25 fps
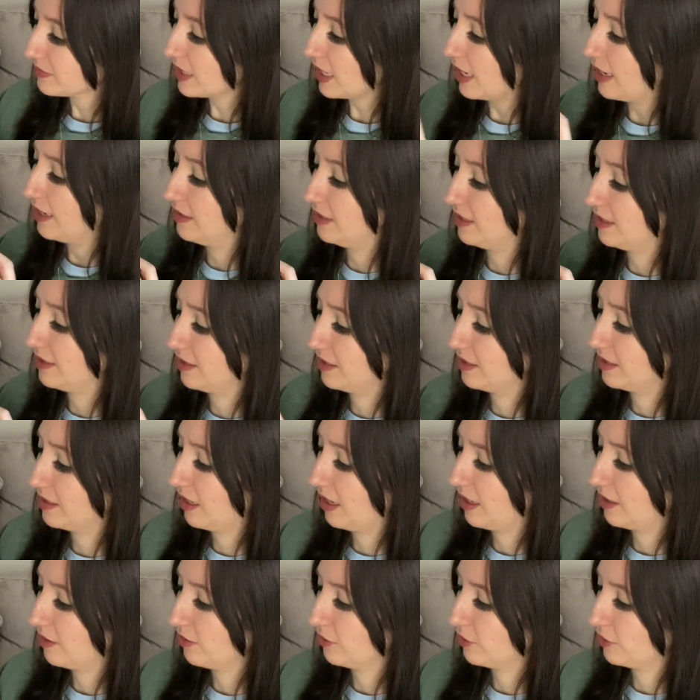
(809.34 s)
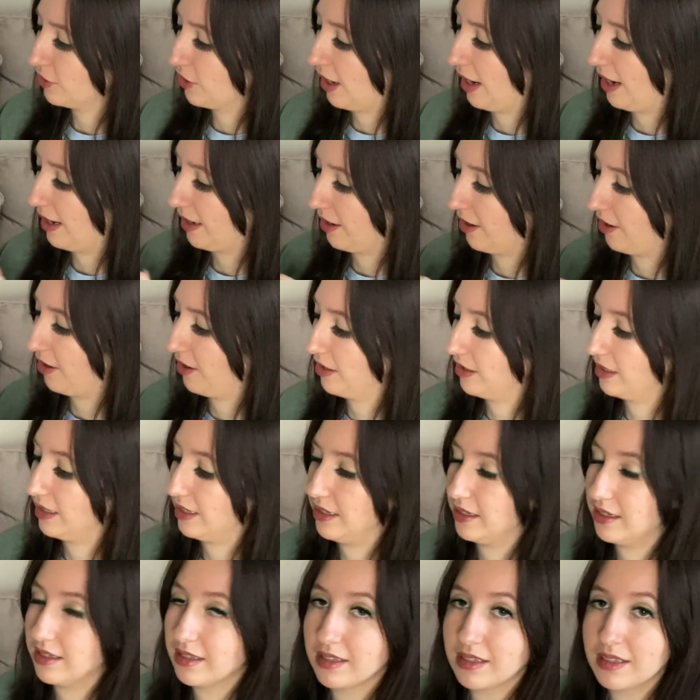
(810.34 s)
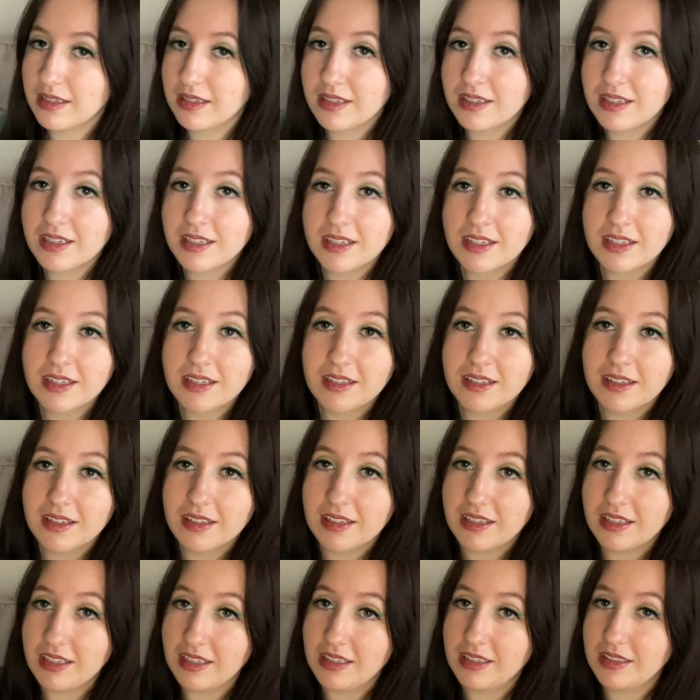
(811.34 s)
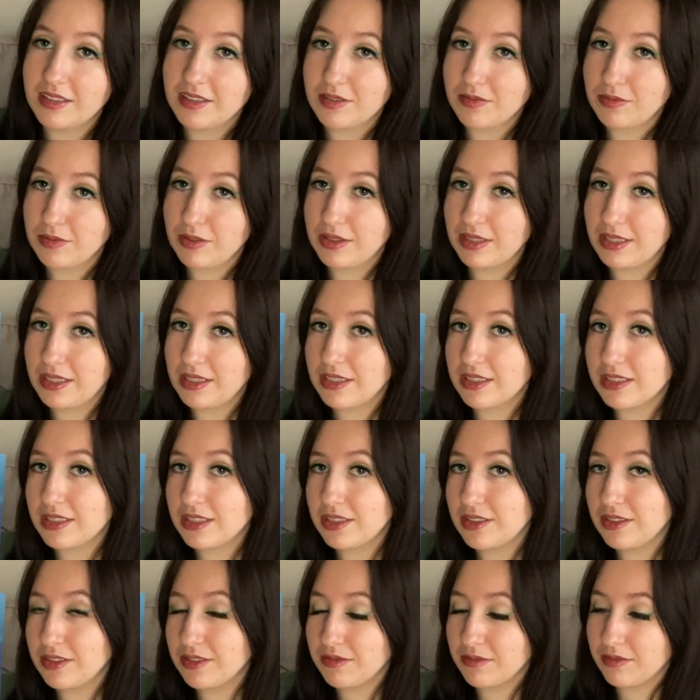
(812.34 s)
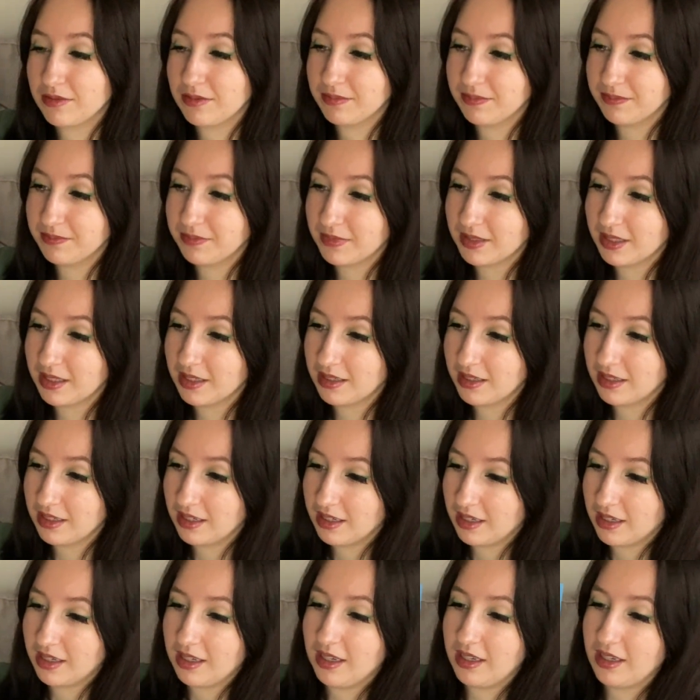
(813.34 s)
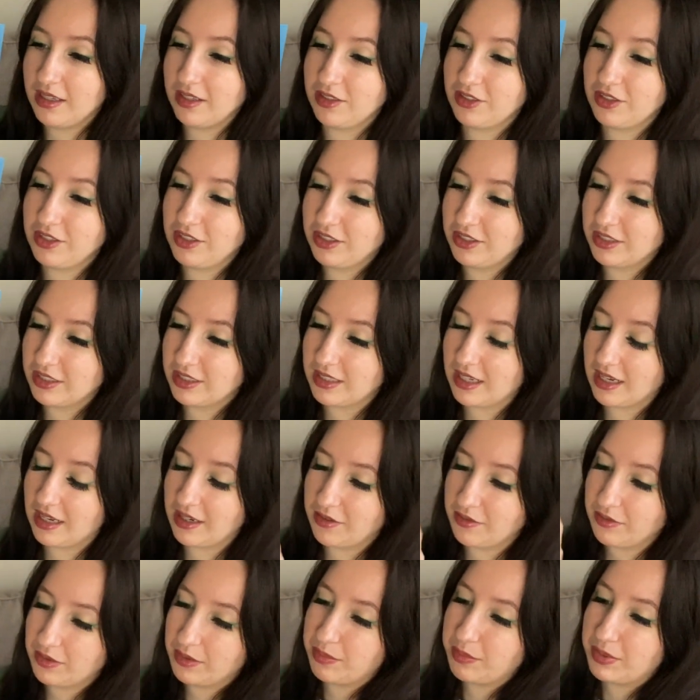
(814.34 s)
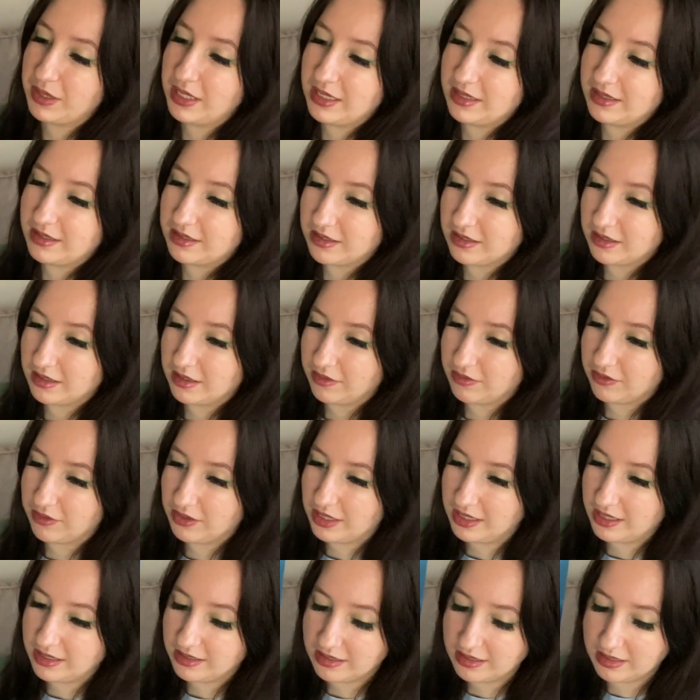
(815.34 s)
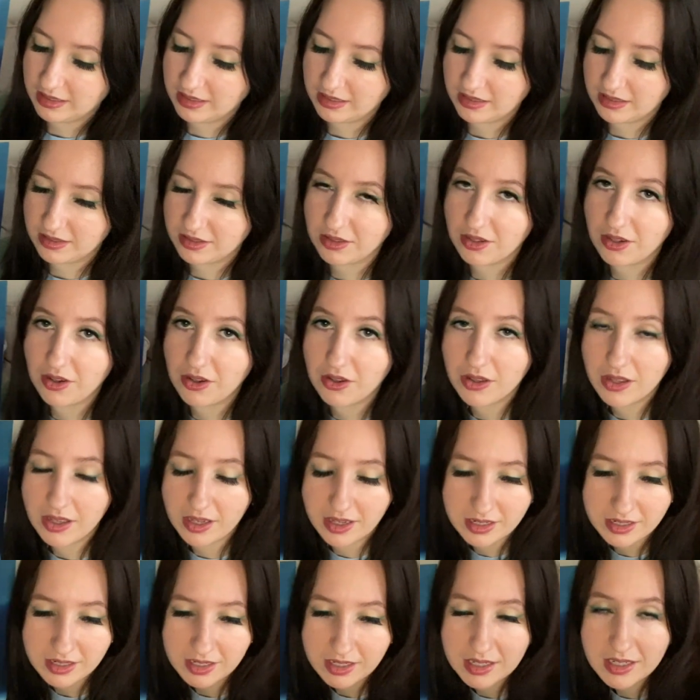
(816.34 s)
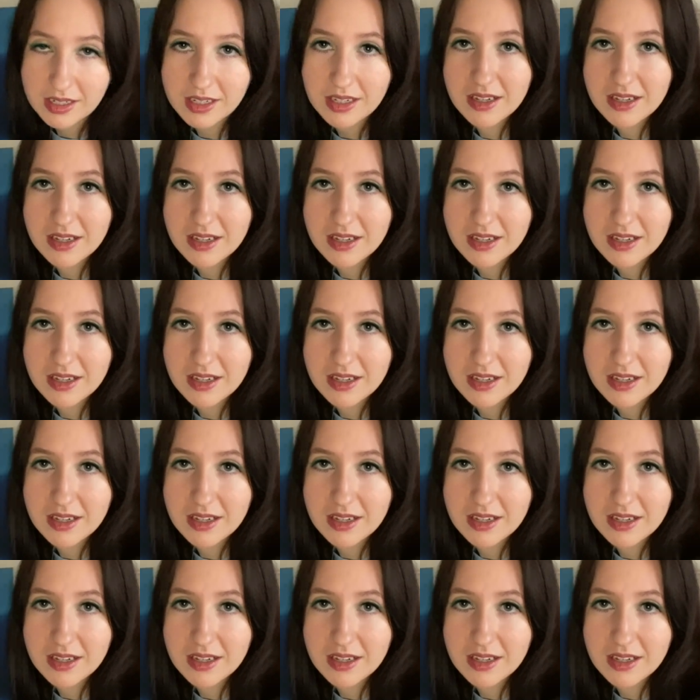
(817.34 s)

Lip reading: And then the title track, Honey, is really good too. And she just kind of repeats the phrase, it's all honey,